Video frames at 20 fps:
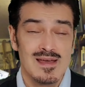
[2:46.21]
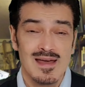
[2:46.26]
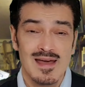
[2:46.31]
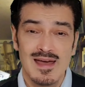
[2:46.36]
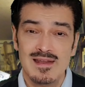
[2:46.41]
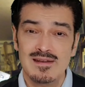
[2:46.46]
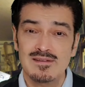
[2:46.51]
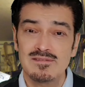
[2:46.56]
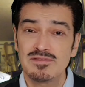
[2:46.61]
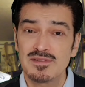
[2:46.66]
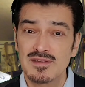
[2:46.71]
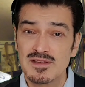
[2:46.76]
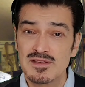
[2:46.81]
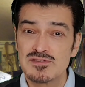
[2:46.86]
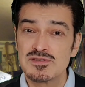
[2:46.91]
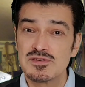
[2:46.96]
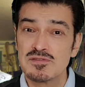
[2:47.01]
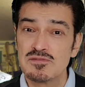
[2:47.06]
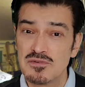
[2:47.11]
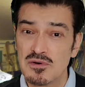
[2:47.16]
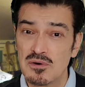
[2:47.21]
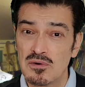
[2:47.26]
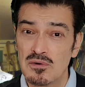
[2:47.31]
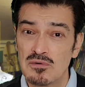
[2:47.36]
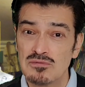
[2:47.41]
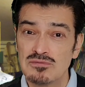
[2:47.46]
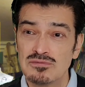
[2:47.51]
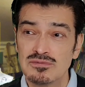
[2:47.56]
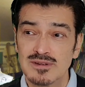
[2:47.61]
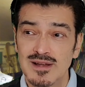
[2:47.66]
And things
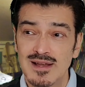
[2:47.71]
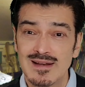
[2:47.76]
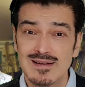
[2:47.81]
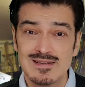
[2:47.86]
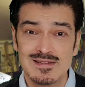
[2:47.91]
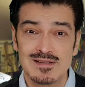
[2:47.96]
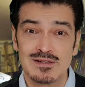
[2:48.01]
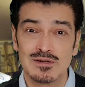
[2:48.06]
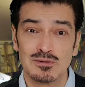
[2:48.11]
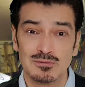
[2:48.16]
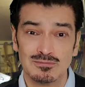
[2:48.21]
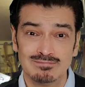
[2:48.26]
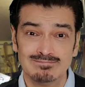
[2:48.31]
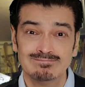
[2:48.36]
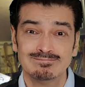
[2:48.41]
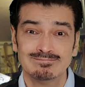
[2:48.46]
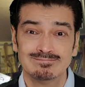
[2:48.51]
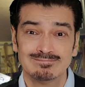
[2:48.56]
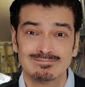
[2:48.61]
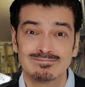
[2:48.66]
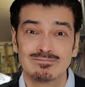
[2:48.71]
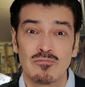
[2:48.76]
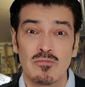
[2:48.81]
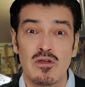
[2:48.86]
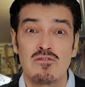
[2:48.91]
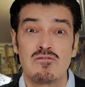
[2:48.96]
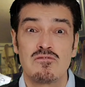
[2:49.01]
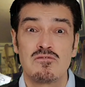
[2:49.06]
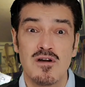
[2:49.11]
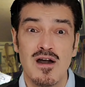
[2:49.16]
evolve until
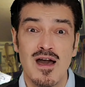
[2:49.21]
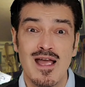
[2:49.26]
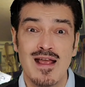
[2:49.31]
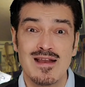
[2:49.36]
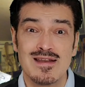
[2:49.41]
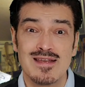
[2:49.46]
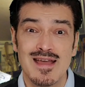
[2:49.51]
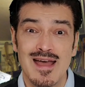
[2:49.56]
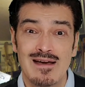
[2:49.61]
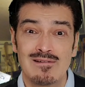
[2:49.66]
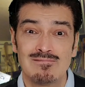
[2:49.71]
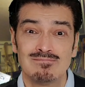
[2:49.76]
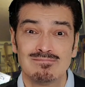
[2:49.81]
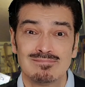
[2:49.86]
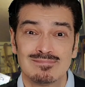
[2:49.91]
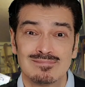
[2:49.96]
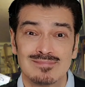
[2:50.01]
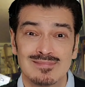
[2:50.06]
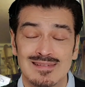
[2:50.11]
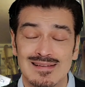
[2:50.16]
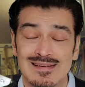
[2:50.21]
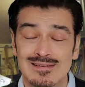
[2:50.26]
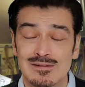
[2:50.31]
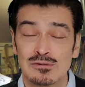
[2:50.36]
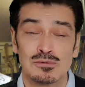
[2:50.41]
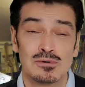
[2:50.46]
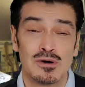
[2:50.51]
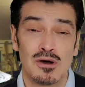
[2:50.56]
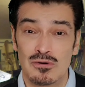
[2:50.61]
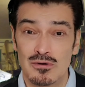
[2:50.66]
we find out, like
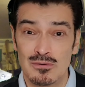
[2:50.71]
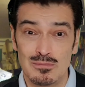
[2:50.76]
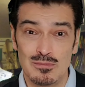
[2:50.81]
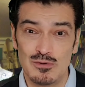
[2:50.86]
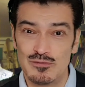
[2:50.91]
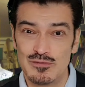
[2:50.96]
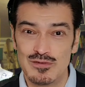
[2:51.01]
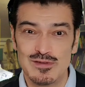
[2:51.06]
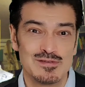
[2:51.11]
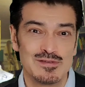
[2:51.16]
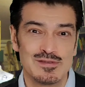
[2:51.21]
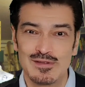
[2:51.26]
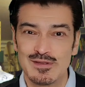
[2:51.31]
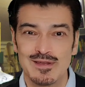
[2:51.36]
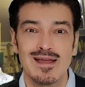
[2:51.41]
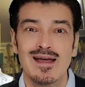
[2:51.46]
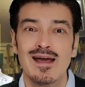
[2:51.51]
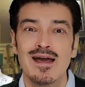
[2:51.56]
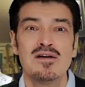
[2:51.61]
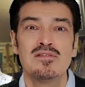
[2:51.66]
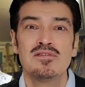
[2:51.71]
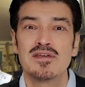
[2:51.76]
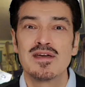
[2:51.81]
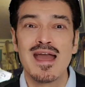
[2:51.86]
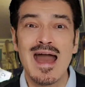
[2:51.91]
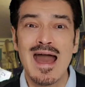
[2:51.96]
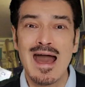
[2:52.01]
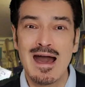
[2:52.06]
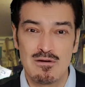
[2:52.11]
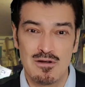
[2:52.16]
all horror movies, the
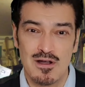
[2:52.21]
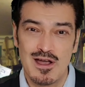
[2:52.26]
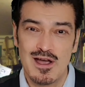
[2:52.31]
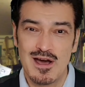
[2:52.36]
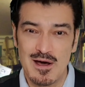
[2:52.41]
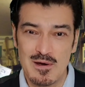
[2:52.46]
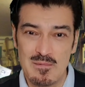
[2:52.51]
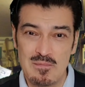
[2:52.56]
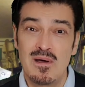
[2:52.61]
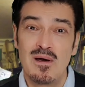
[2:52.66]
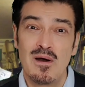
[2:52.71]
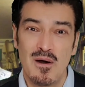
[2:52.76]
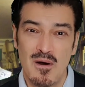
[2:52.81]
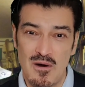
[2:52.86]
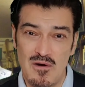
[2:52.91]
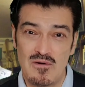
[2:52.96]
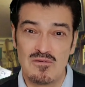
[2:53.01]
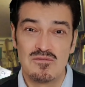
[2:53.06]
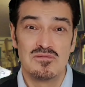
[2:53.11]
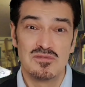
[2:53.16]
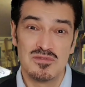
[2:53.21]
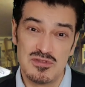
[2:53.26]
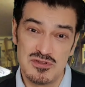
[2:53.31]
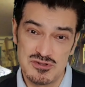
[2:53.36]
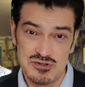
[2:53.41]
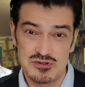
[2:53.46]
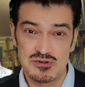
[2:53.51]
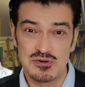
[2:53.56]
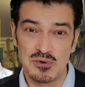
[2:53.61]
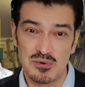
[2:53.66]
outcome of the
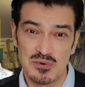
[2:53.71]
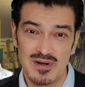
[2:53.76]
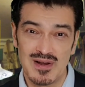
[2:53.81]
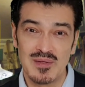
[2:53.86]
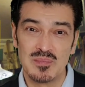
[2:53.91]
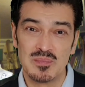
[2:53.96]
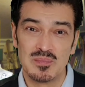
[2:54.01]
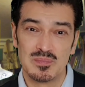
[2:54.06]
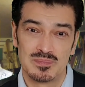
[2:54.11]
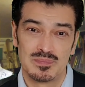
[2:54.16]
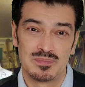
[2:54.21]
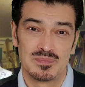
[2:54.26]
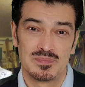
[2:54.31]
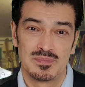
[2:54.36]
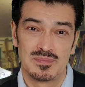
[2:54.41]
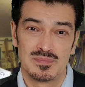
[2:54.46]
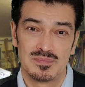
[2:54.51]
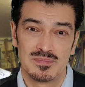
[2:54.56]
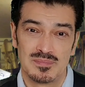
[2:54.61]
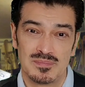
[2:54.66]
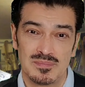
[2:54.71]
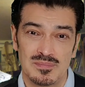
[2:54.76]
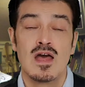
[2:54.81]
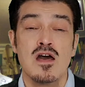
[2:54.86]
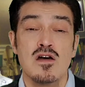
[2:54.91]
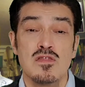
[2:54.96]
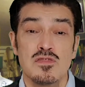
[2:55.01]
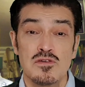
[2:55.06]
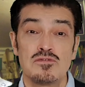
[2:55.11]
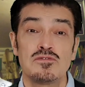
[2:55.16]
story.
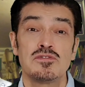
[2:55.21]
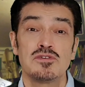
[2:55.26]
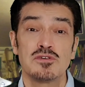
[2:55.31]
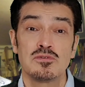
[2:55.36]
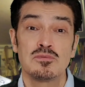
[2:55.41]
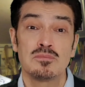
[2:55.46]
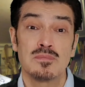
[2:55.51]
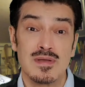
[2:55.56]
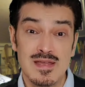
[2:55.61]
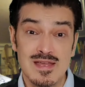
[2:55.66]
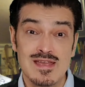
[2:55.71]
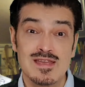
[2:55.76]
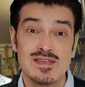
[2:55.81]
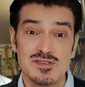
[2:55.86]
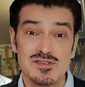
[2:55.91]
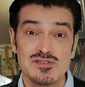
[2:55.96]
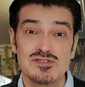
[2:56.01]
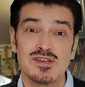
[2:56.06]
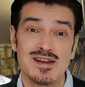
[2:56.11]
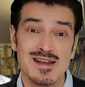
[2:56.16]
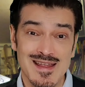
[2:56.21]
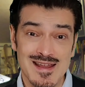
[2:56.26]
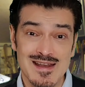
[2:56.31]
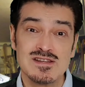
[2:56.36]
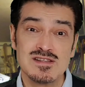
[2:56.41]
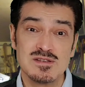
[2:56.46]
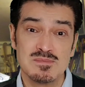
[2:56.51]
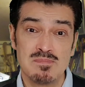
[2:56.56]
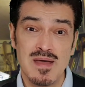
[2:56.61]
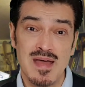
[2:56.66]
The film is an
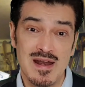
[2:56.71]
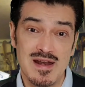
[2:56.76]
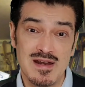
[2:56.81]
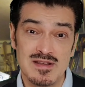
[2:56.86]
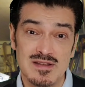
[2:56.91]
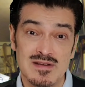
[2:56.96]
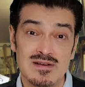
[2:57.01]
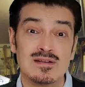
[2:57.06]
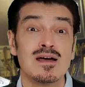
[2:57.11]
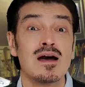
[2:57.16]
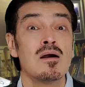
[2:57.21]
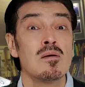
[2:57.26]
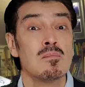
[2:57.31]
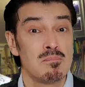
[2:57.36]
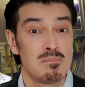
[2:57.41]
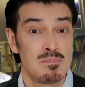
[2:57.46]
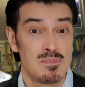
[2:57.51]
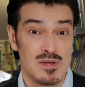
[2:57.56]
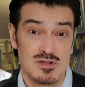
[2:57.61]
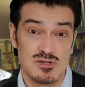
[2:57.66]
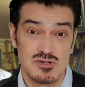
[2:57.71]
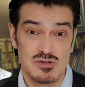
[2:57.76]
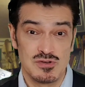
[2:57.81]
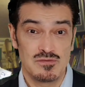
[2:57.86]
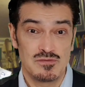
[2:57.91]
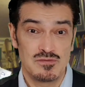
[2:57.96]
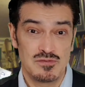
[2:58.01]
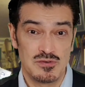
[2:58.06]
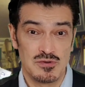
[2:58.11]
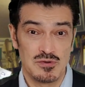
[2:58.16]
independent
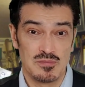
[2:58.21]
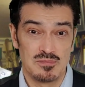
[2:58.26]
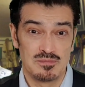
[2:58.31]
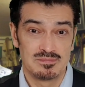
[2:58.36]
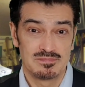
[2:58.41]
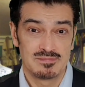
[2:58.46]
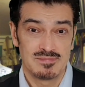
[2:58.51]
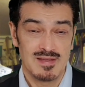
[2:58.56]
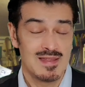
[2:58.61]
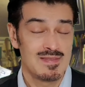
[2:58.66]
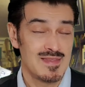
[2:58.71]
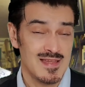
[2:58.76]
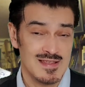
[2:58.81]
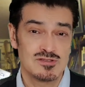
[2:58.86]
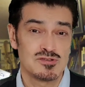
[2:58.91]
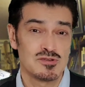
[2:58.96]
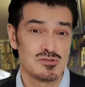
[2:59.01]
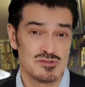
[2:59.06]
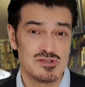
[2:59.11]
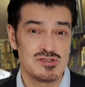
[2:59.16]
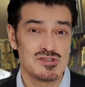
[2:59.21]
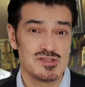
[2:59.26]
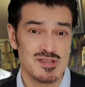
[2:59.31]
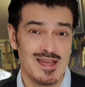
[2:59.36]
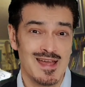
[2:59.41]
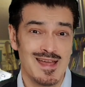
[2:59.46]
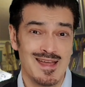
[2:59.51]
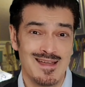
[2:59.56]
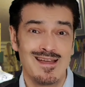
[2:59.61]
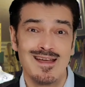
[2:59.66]
budget film. And that's not to
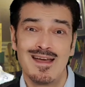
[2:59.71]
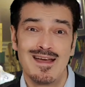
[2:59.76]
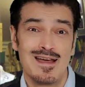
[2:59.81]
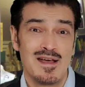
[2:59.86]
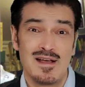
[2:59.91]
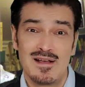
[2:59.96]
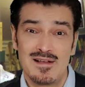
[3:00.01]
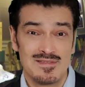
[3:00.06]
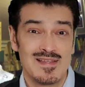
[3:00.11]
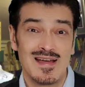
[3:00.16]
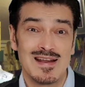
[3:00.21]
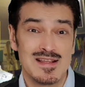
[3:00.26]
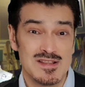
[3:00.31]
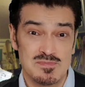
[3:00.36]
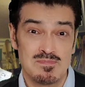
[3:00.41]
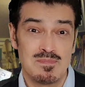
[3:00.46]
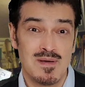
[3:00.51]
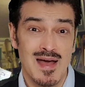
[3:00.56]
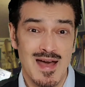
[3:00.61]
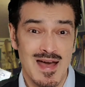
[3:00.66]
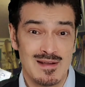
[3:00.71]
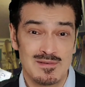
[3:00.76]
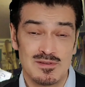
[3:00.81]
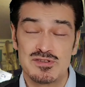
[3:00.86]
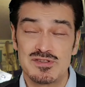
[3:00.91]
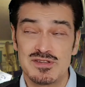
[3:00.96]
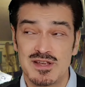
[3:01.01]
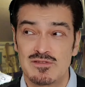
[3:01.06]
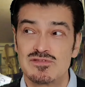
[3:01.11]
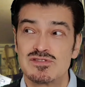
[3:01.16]
say that it's bad, because I've